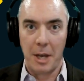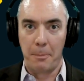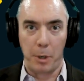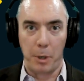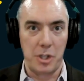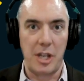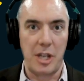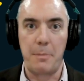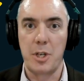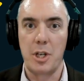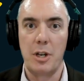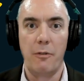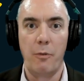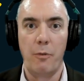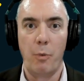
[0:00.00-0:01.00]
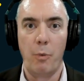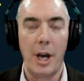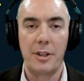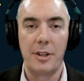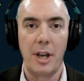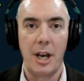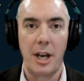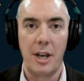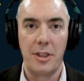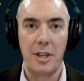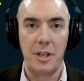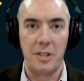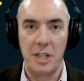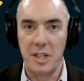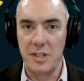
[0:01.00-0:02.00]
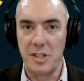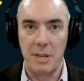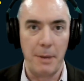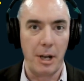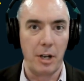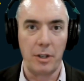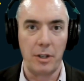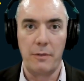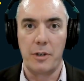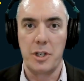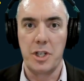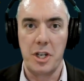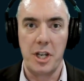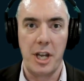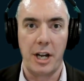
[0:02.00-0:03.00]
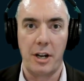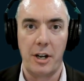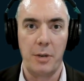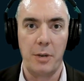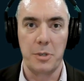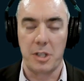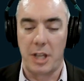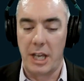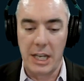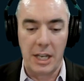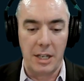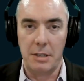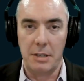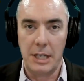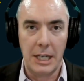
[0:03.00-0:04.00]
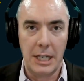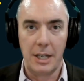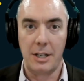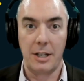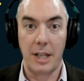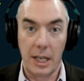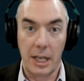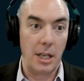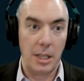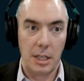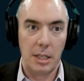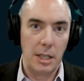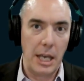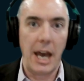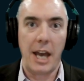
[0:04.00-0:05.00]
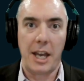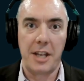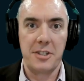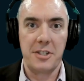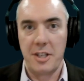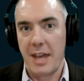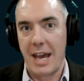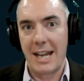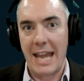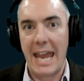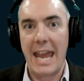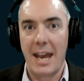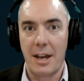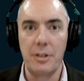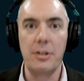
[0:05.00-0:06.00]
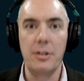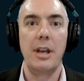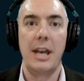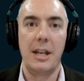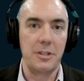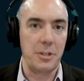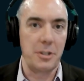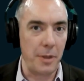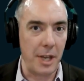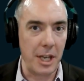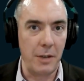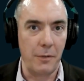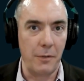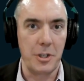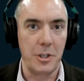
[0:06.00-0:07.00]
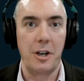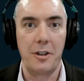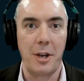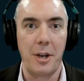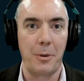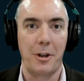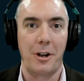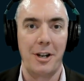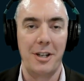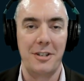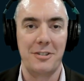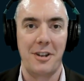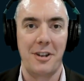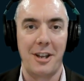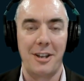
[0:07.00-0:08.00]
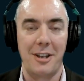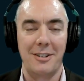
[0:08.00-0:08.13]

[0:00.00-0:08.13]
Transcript: perception of what uh, the DC, Maryland, Virginia area was like, and you're like, yeah, I can see that, and and so thank you for sharing that with our audience today.